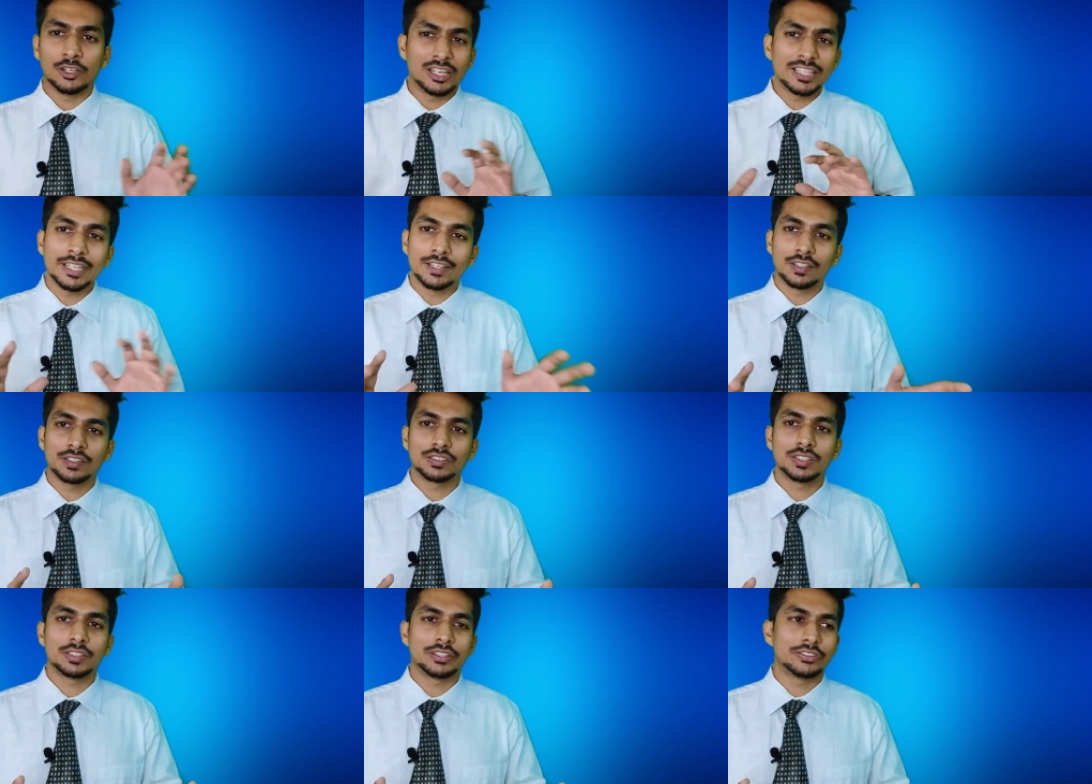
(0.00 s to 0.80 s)
any
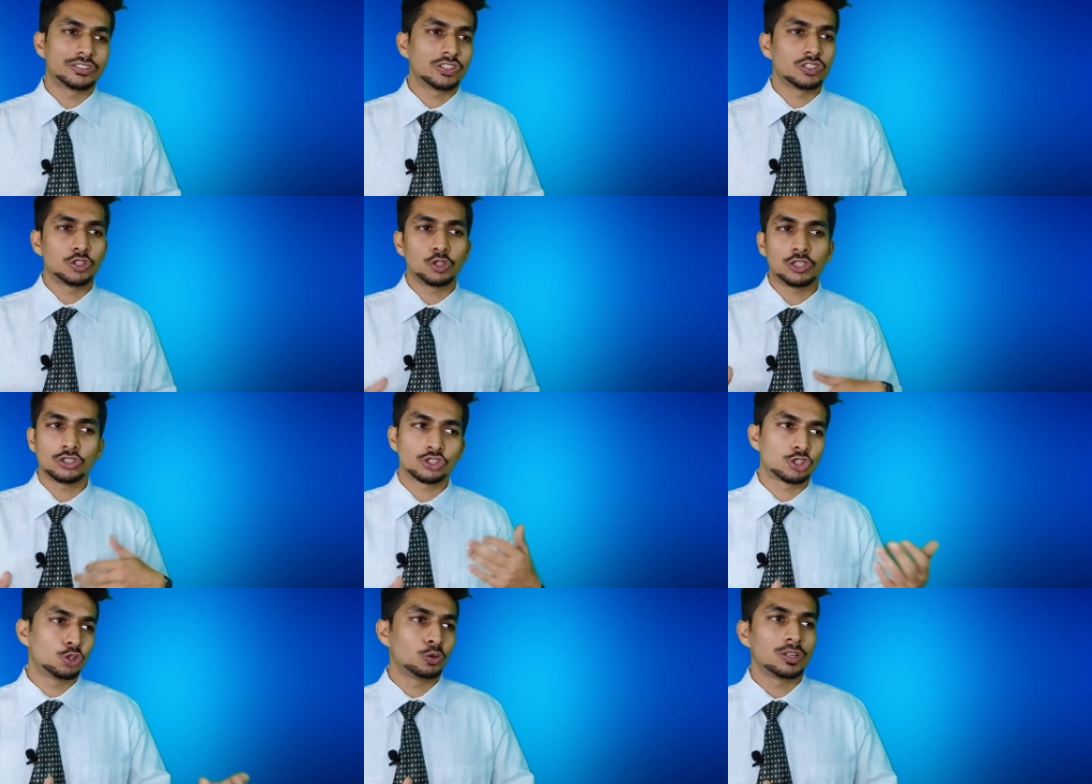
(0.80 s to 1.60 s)
interest in research you're
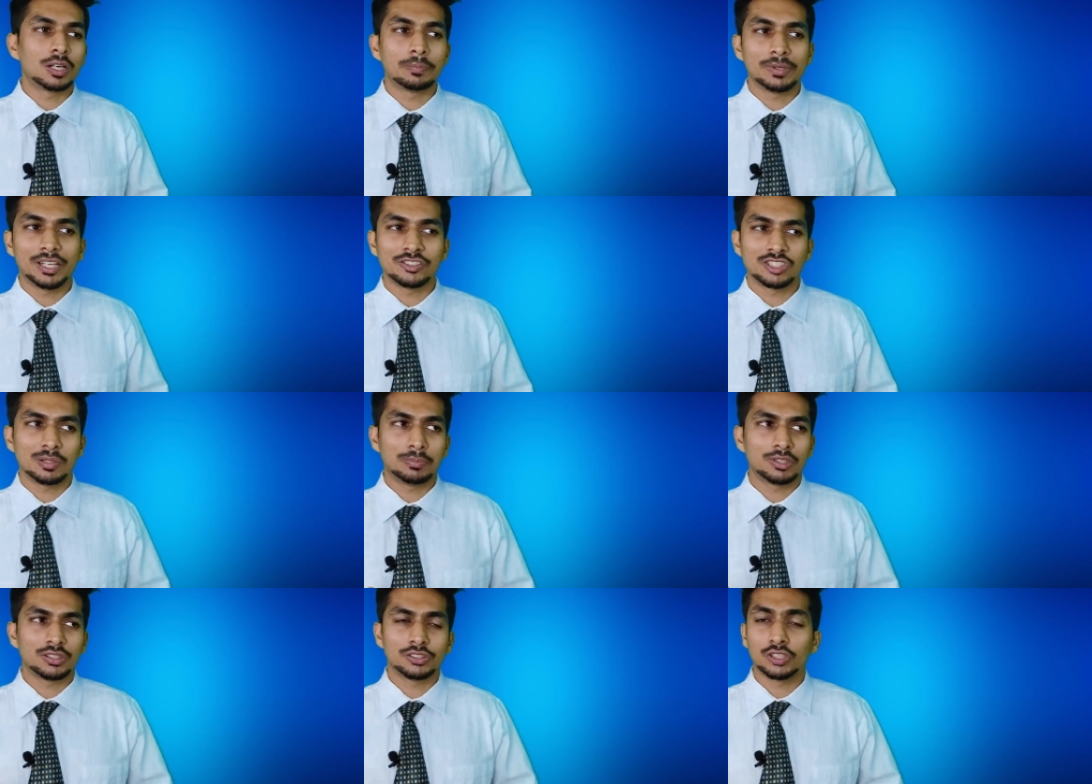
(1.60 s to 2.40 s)
just doing a
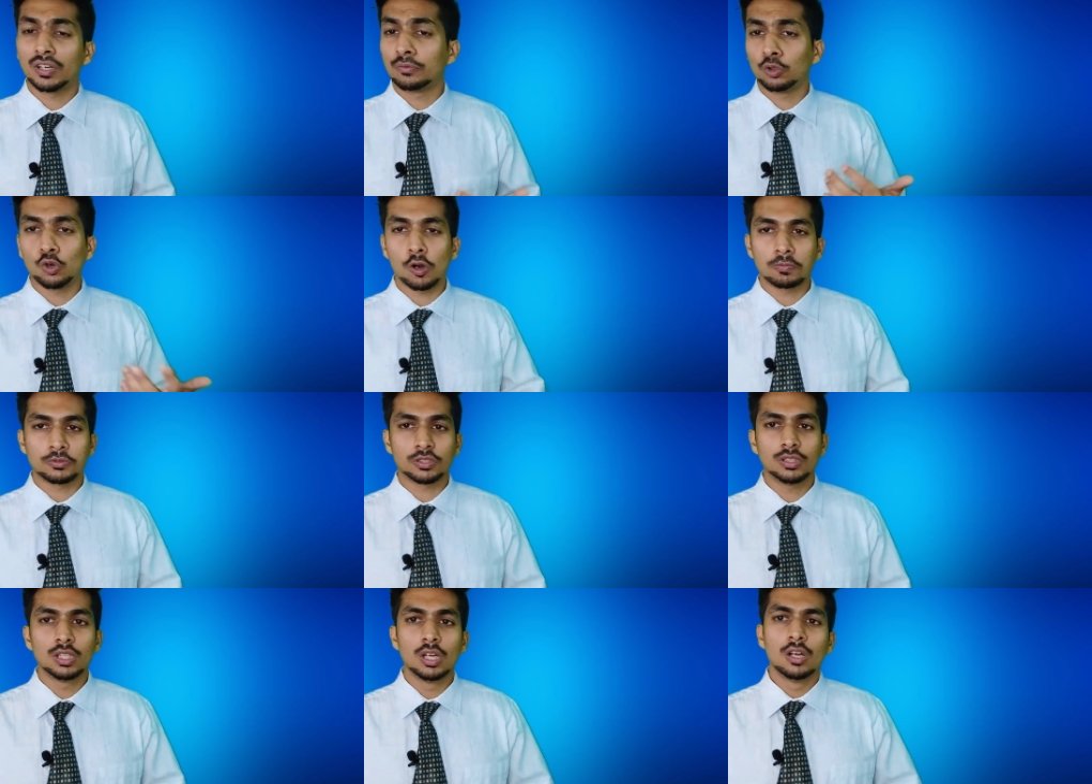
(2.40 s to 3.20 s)
phd because you have no
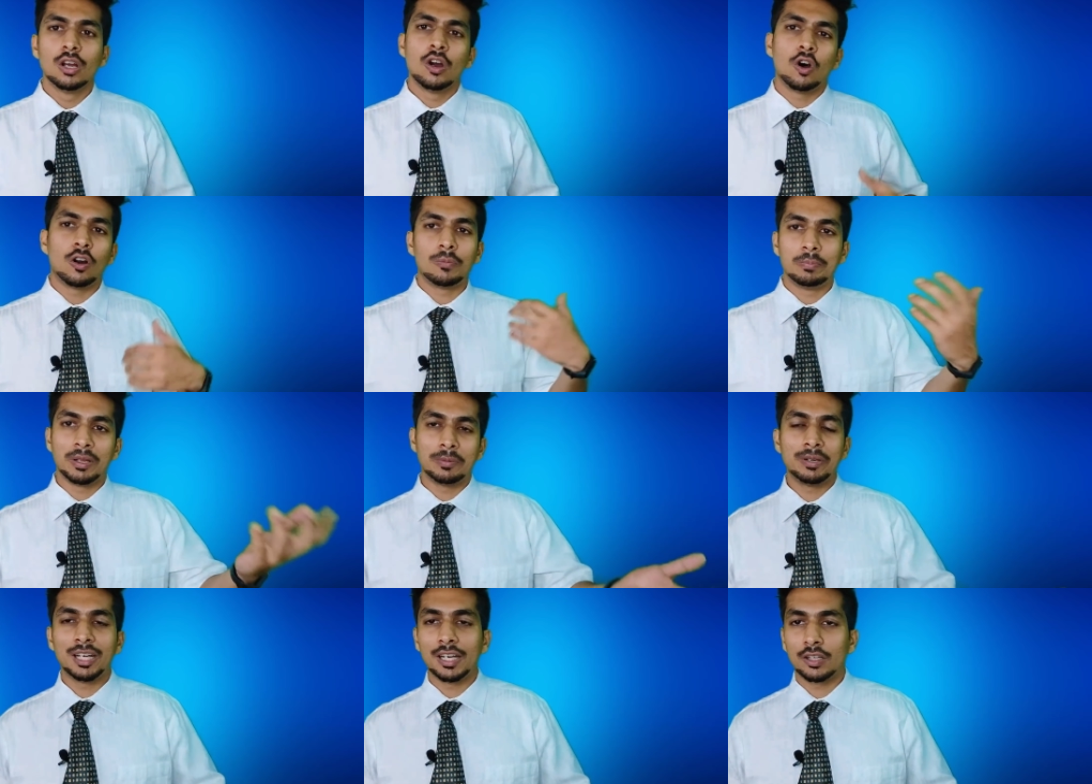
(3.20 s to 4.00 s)
option or
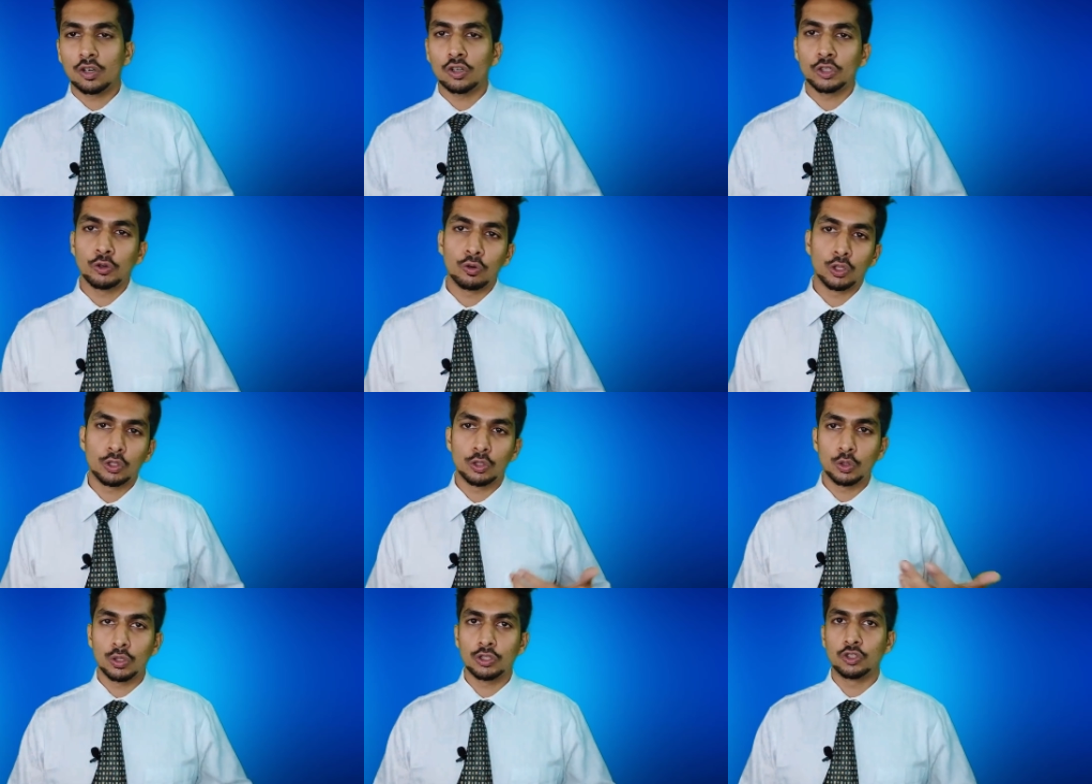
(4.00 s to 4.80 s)
maybe later on you want
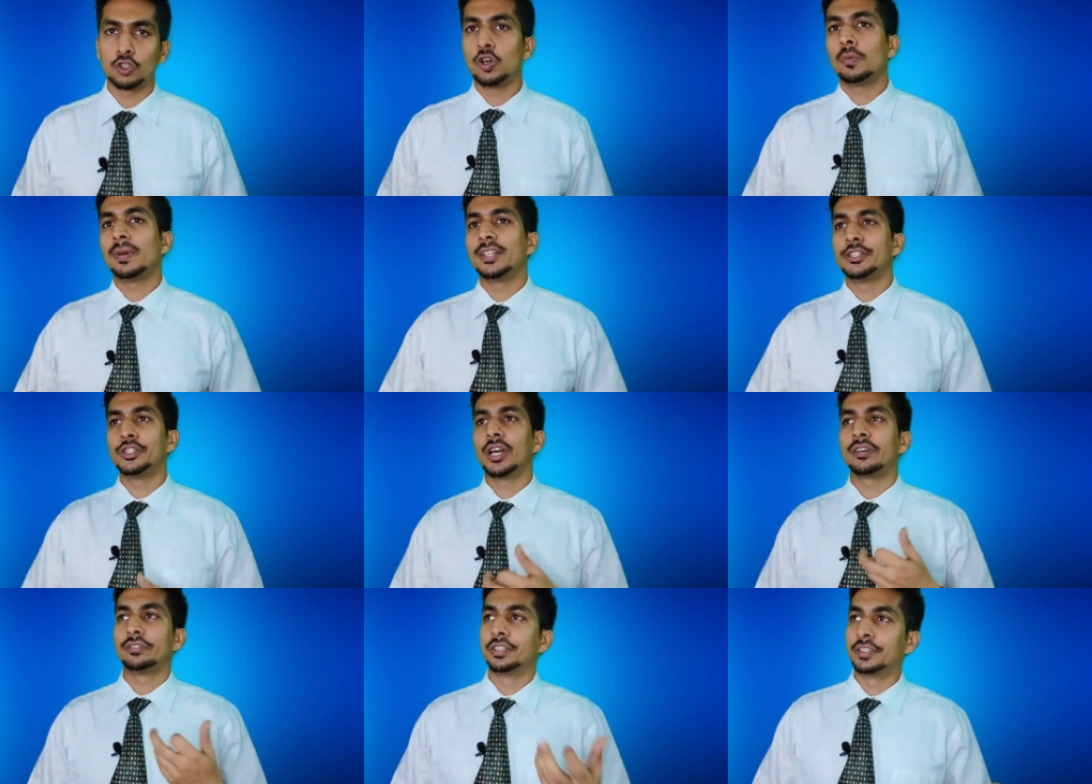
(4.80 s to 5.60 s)
to do a job and you
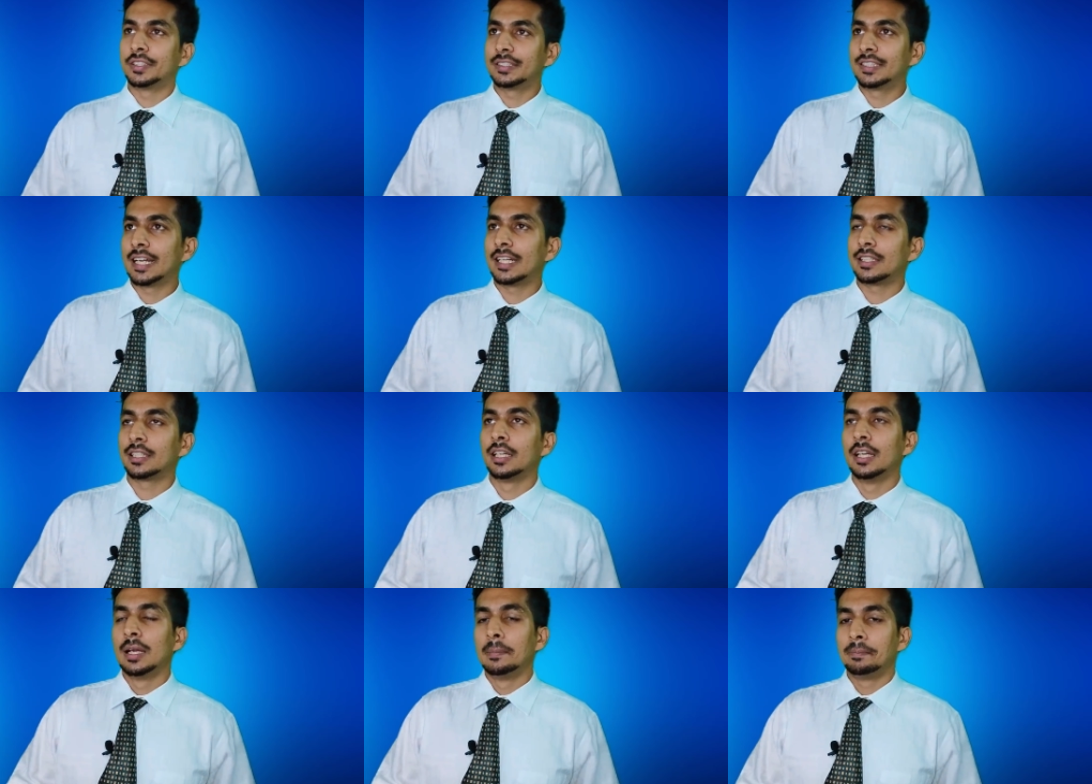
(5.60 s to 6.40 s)
have heard that
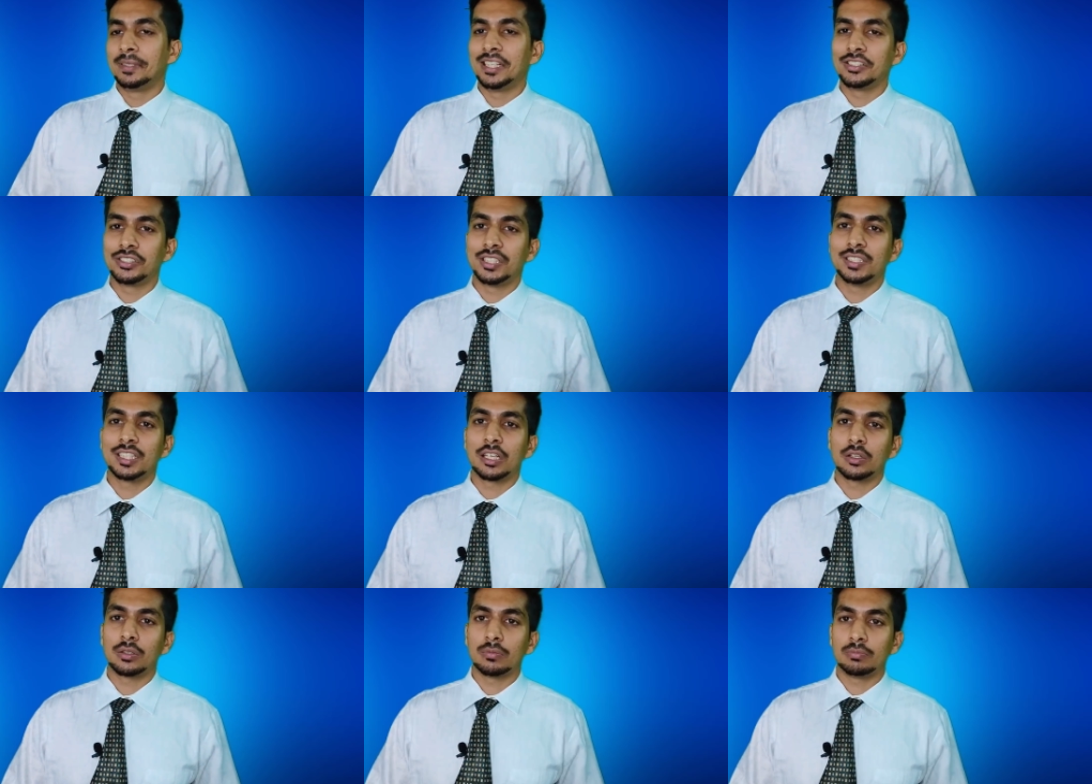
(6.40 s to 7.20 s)
phds
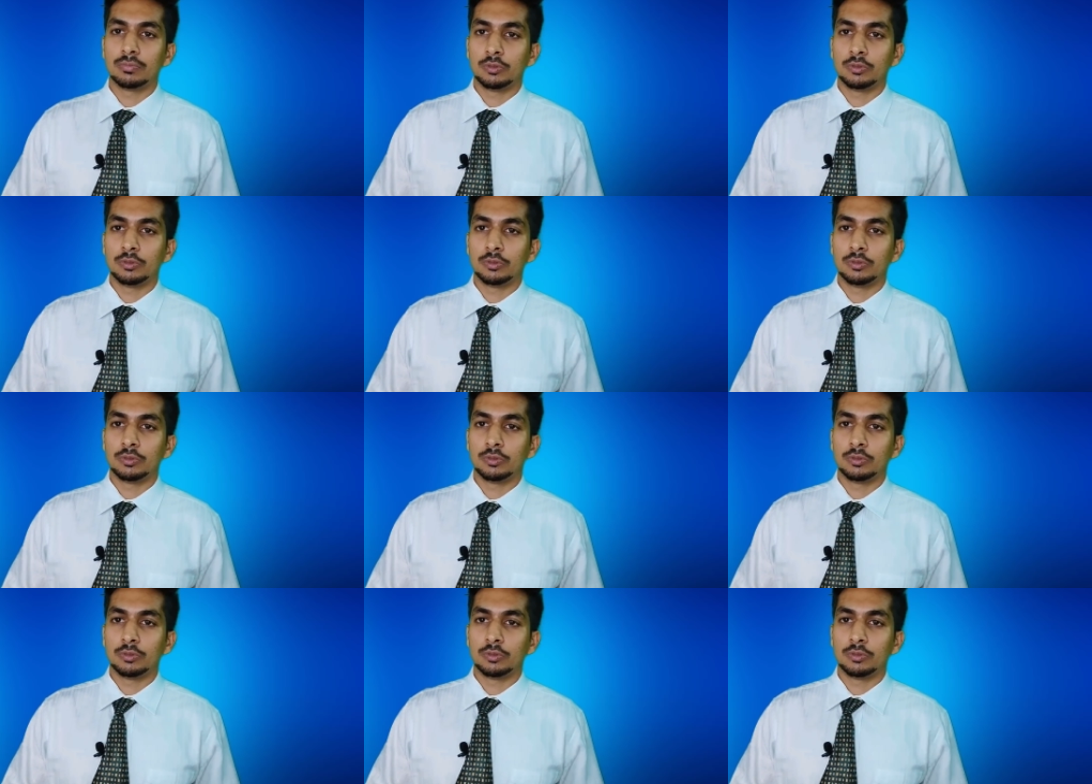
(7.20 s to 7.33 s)
are